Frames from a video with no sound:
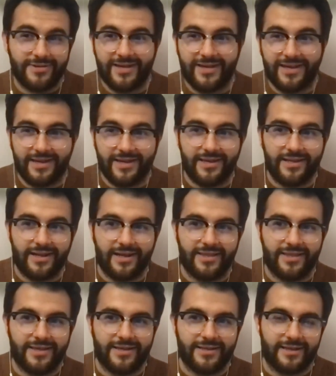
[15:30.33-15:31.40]
And I
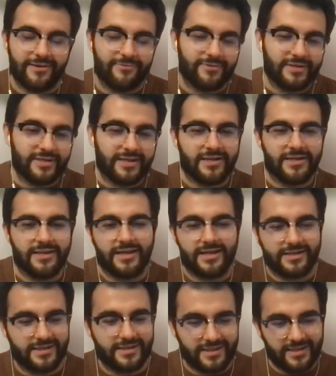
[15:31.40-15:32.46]
think like once I
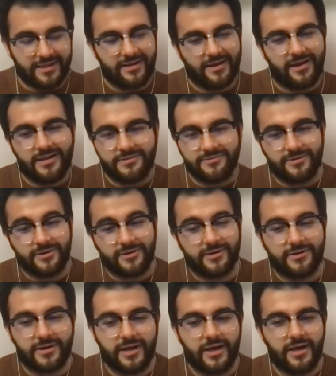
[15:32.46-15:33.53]
connected the dots where